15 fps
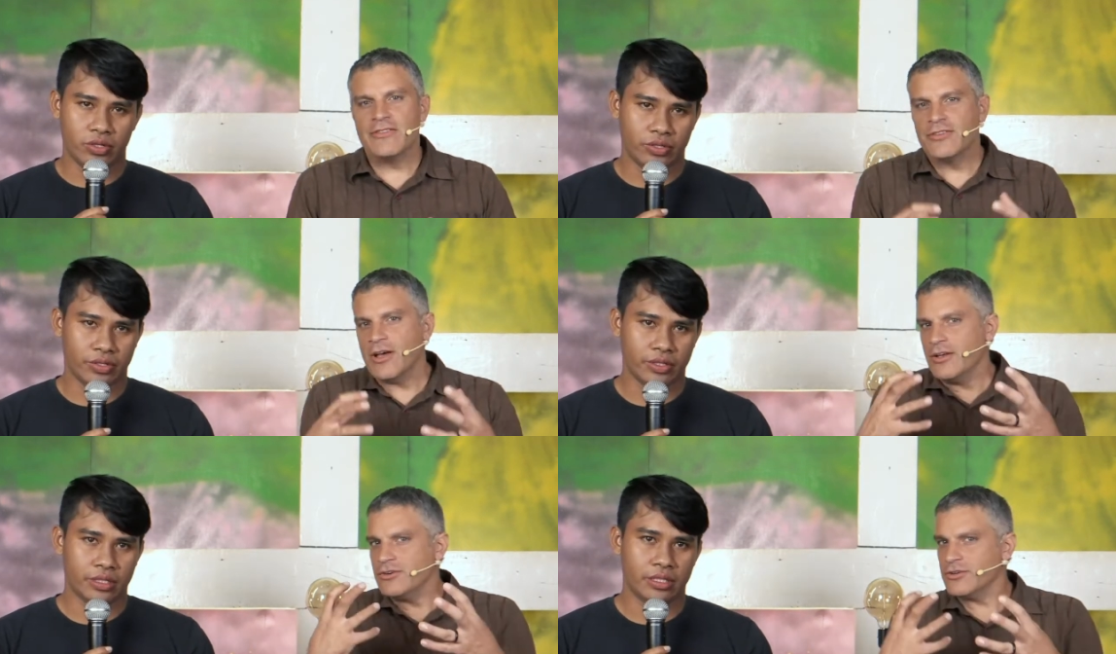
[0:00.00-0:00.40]

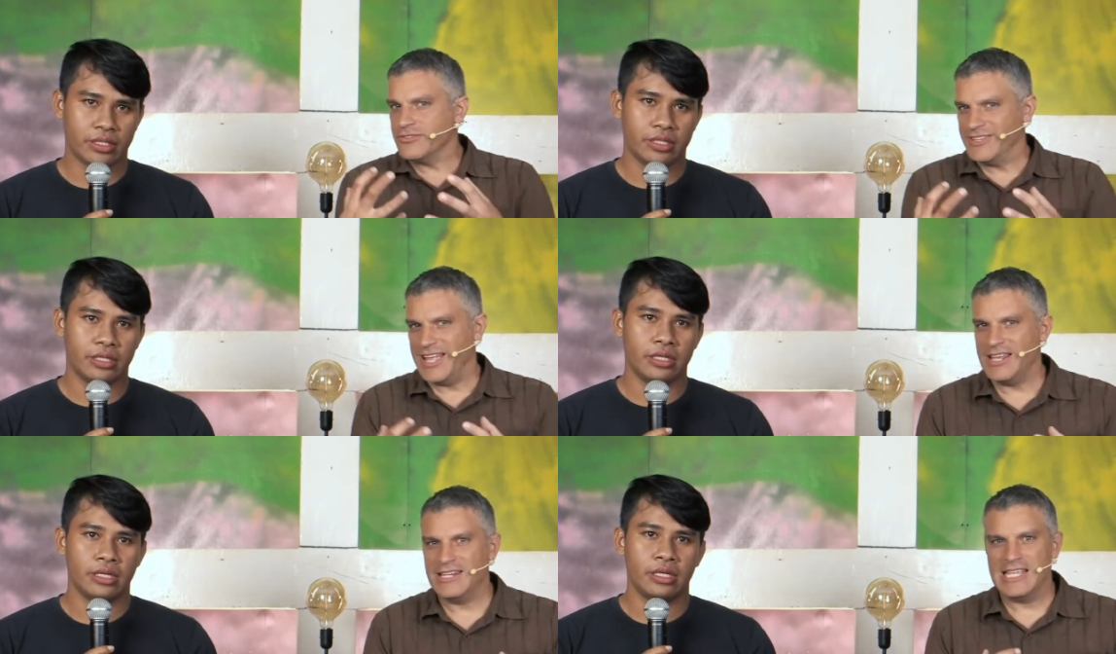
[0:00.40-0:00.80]
Speaker 1: to
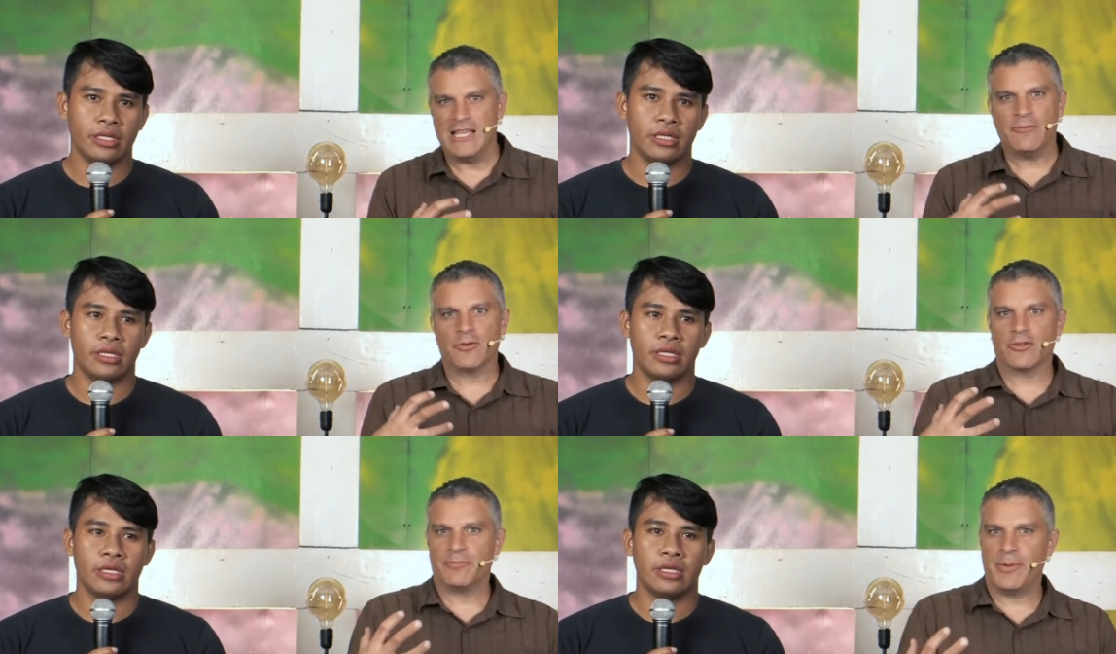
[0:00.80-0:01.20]
understand
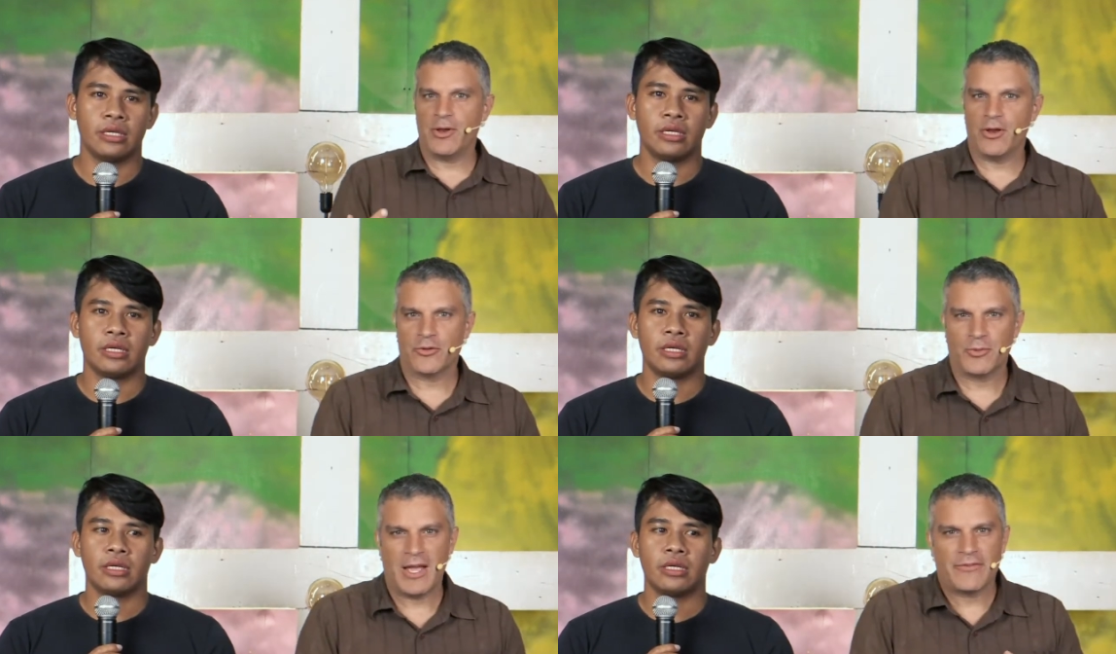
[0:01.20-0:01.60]
evil
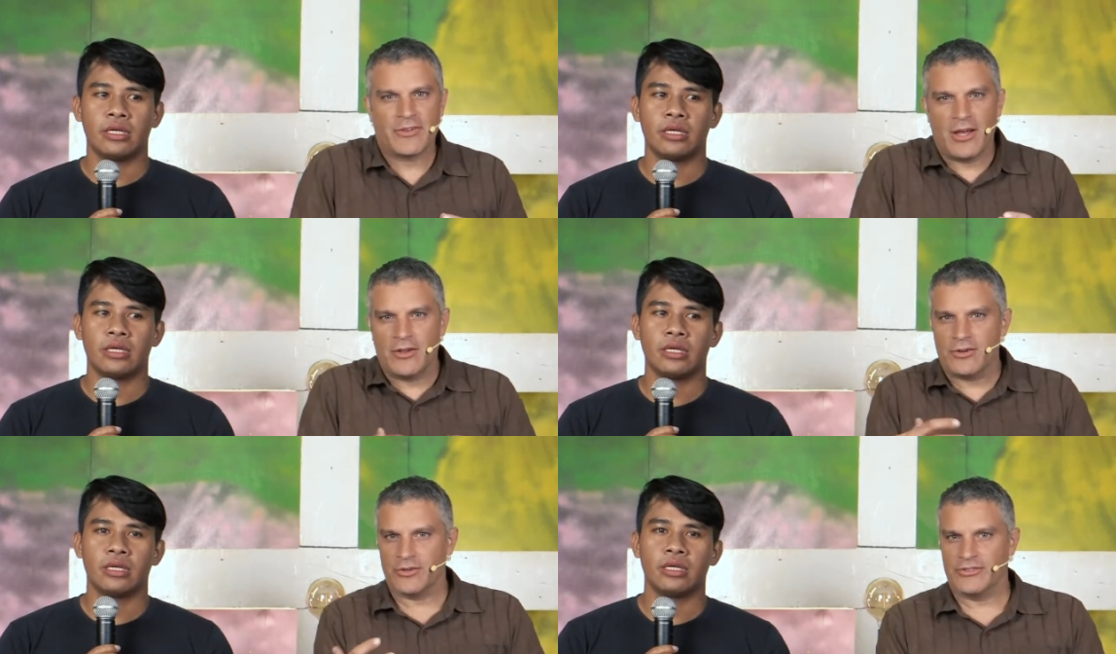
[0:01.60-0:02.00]
spirits, we have
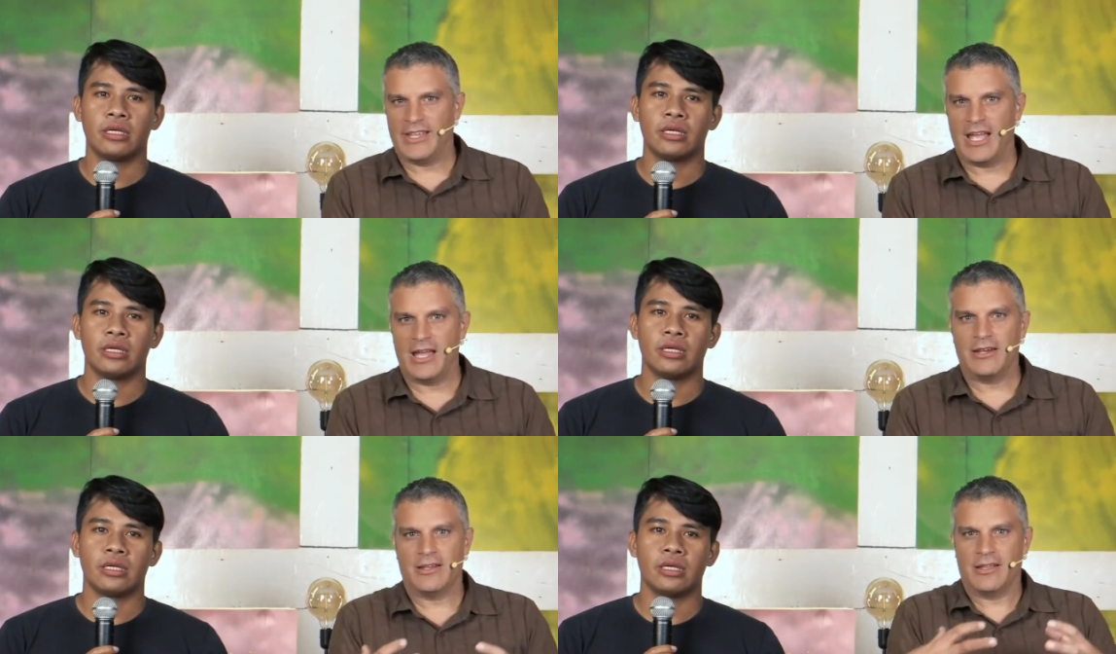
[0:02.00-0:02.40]
to
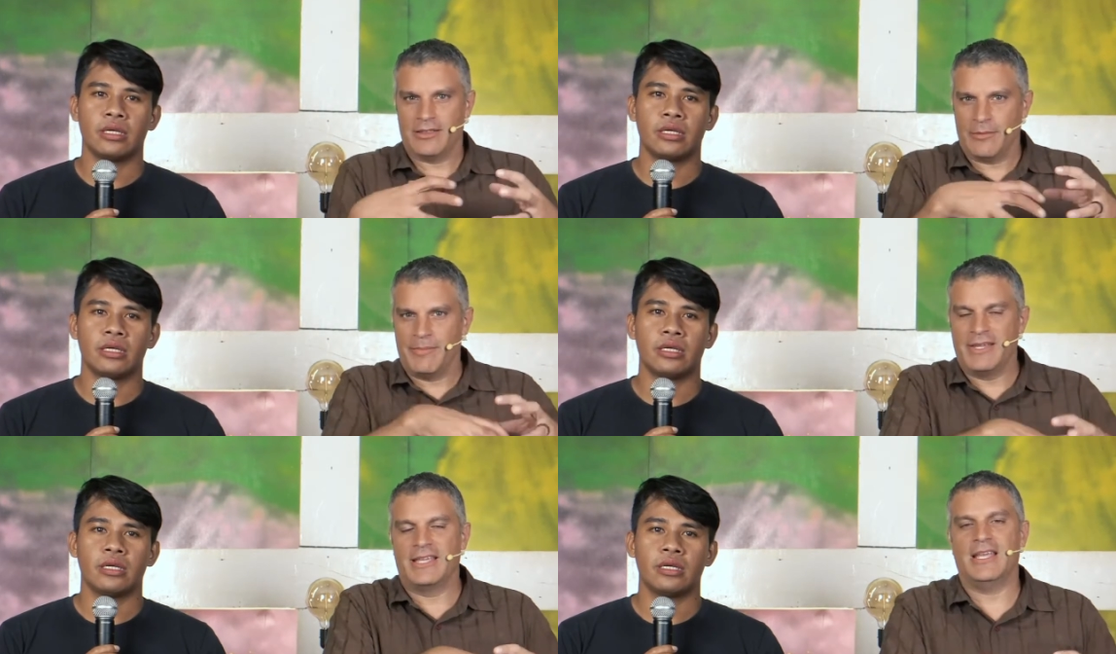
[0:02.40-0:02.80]
understand
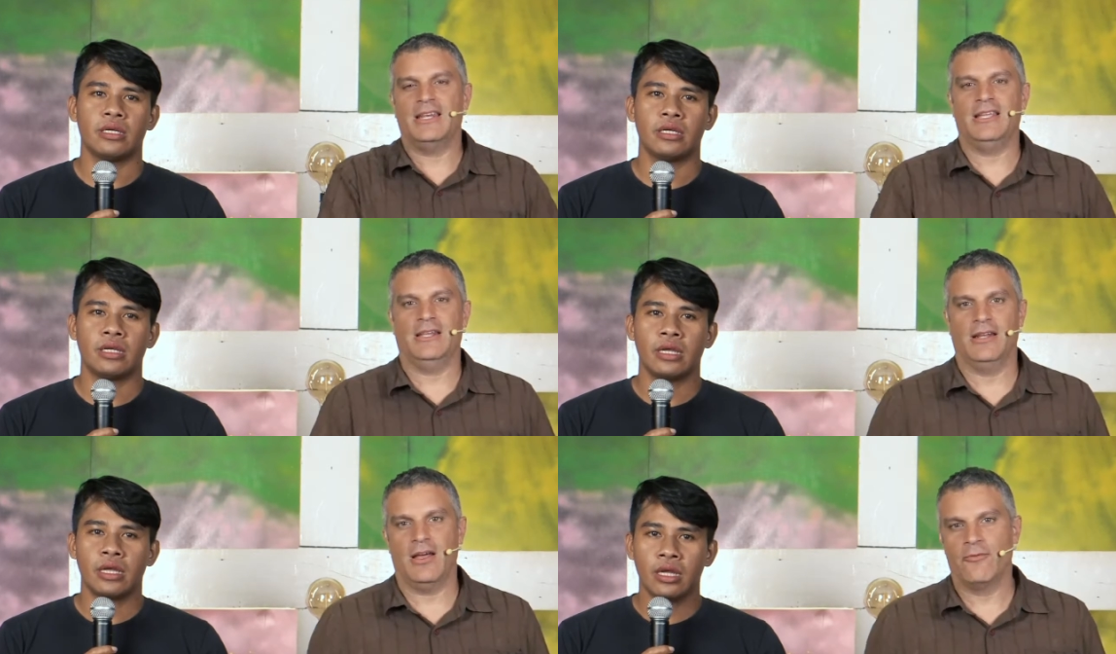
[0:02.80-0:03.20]
the
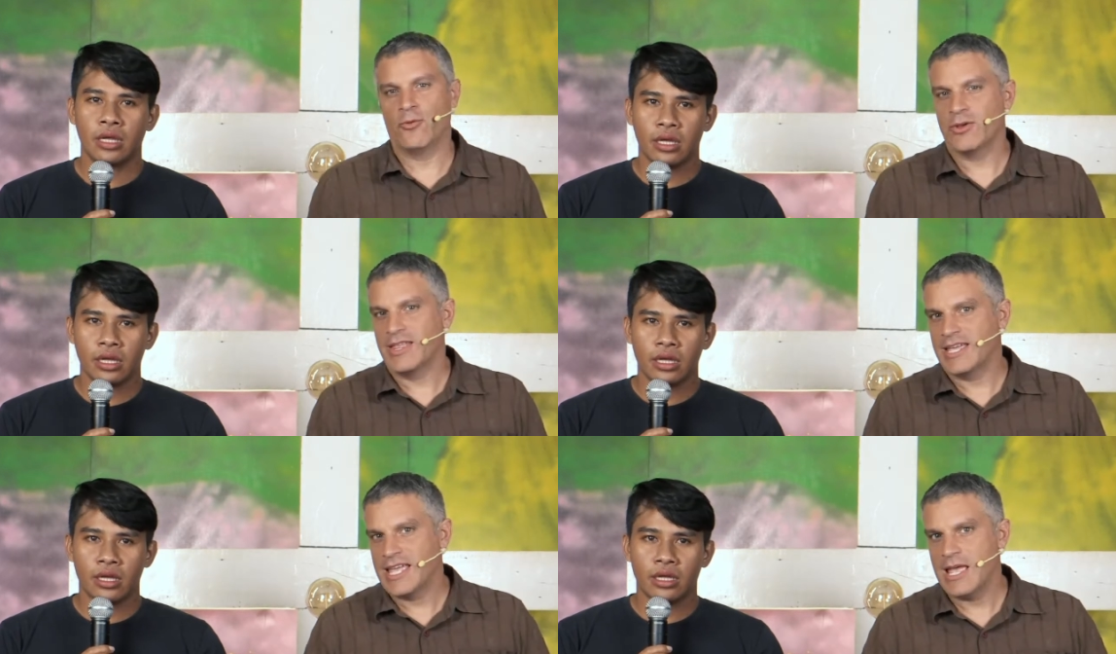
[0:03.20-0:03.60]
beginning of
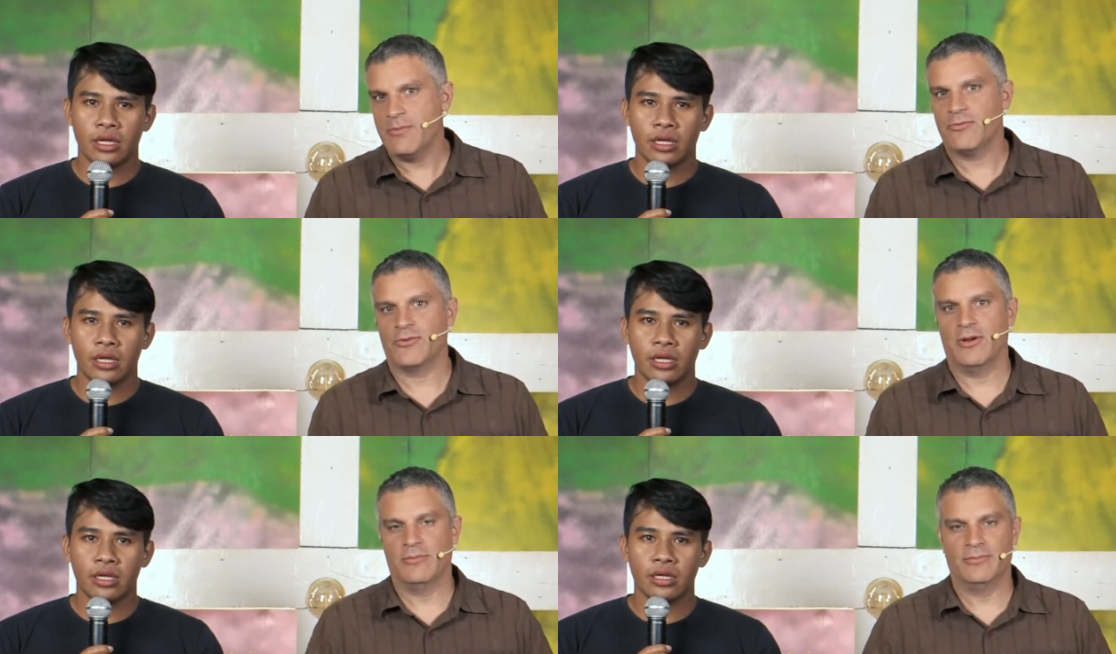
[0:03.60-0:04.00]
where they
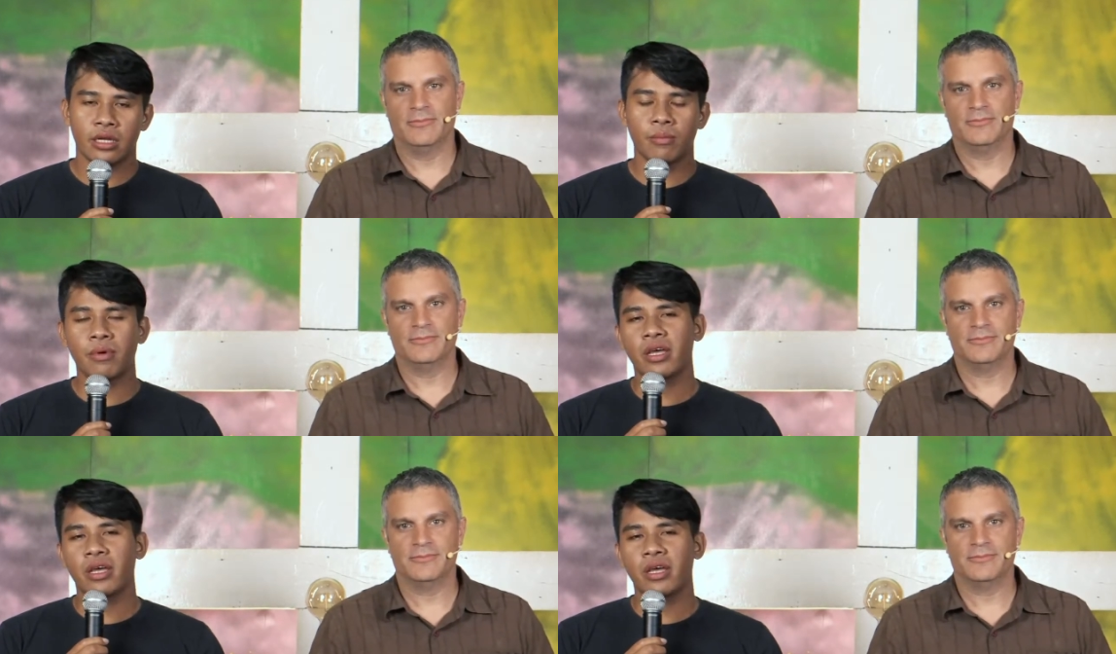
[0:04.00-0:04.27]
came from.